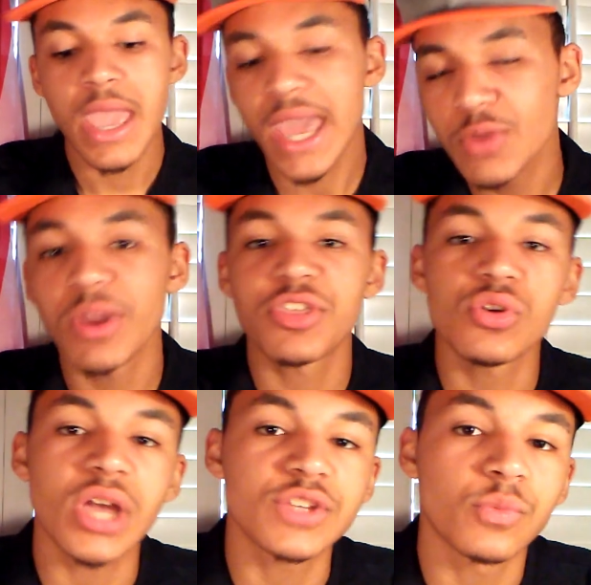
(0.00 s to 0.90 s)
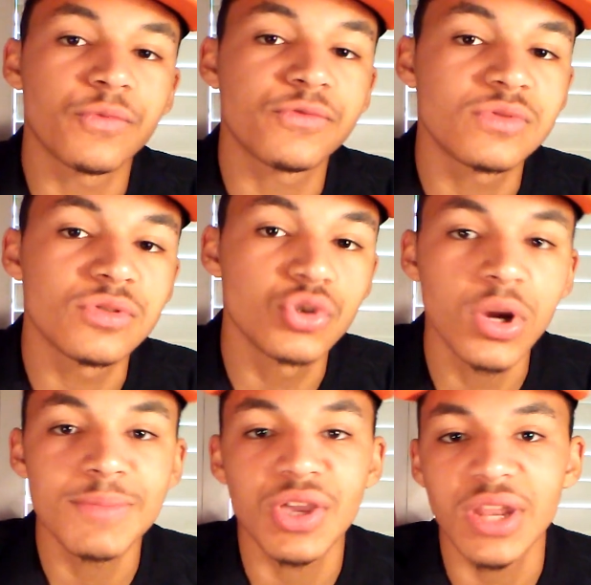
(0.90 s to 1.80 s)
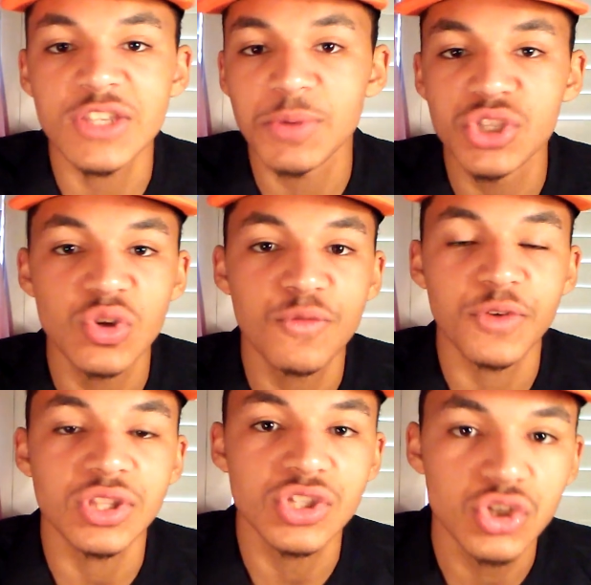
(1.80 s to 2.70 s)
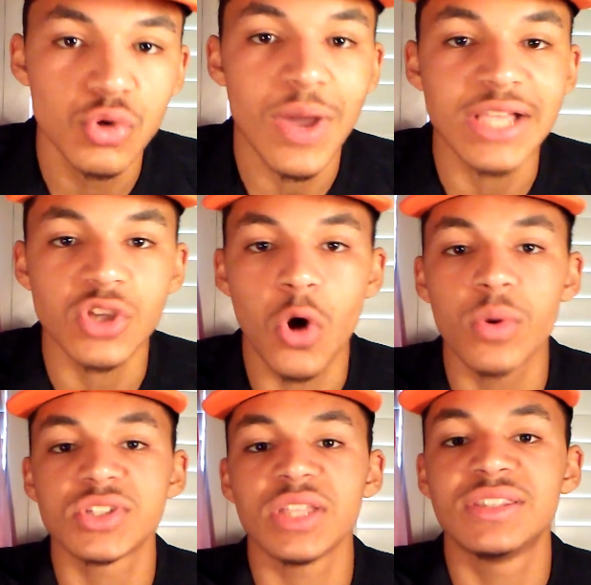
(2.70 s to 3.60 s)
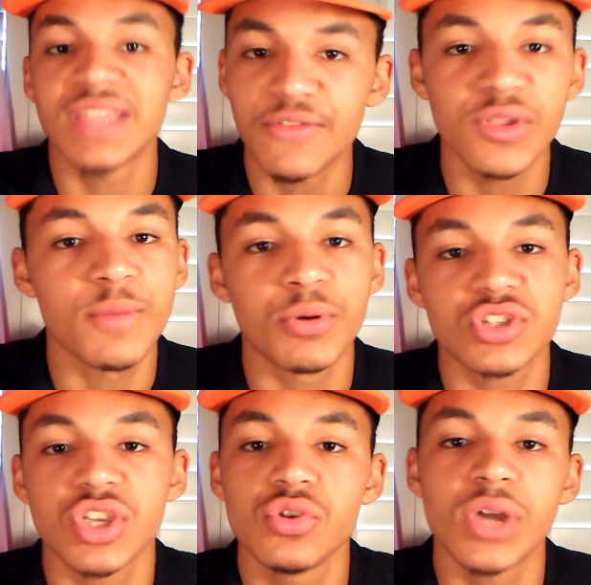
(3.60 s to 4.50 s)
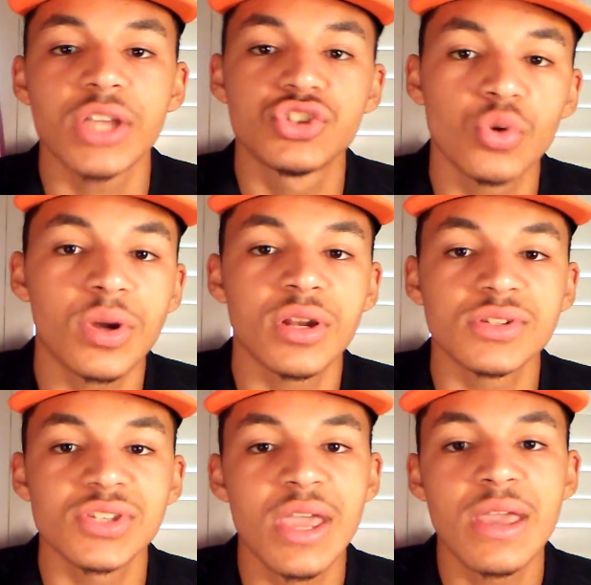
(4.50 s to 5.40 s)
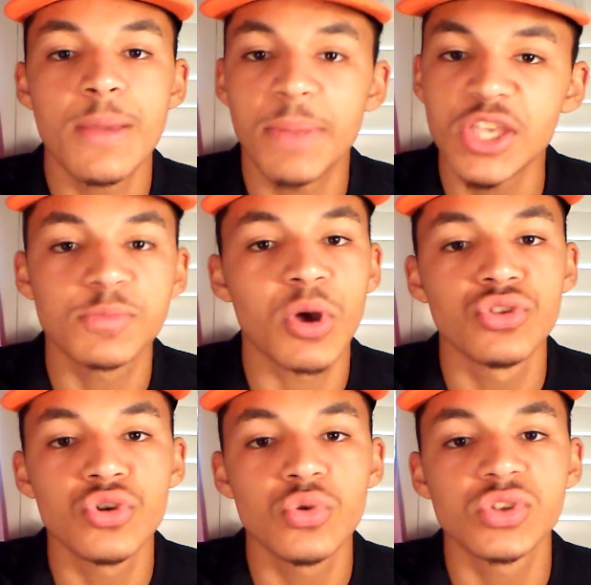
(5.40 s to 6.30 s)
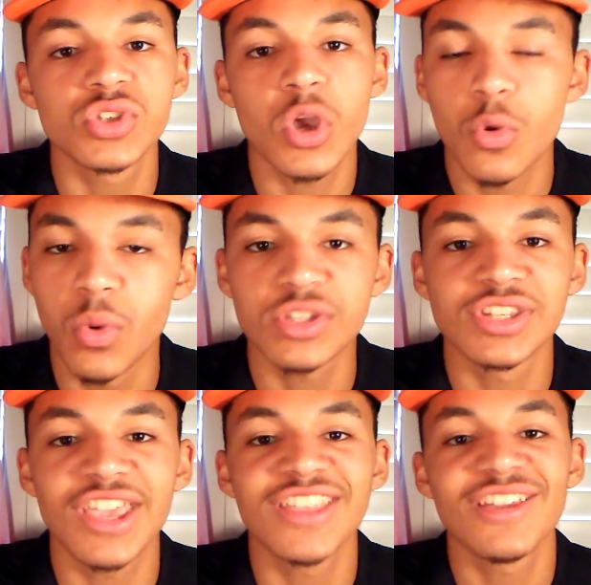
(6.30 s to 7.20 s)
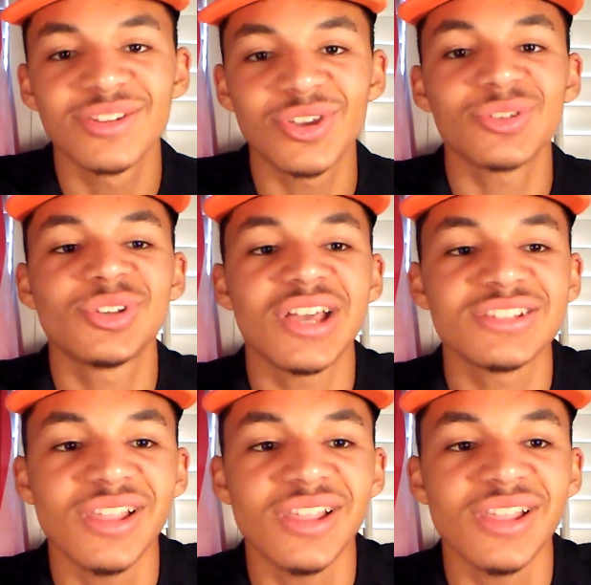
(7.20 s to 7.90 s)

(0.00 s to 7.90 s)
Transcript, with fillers: Anyway, thank you guys for joining me here on S B two fifty-two. As always, I definitely appreciate you guys joining us. Baseball news, once again, talk to you guys